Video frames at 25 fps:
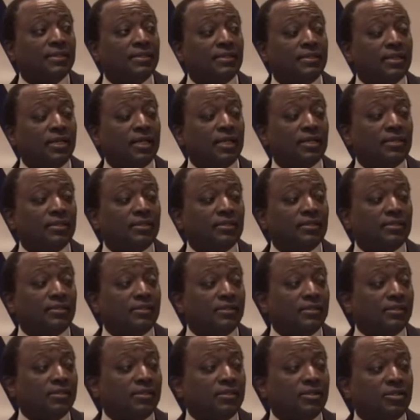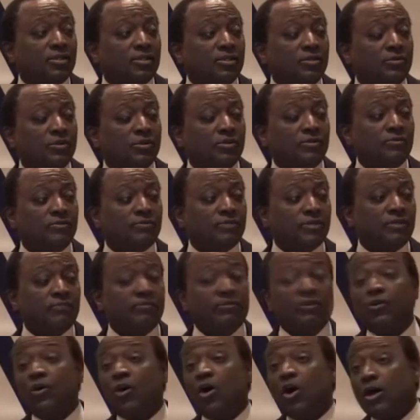that you would give
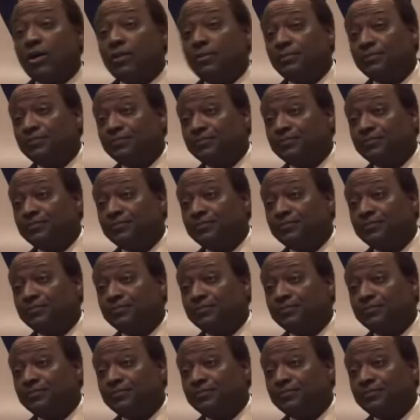a thought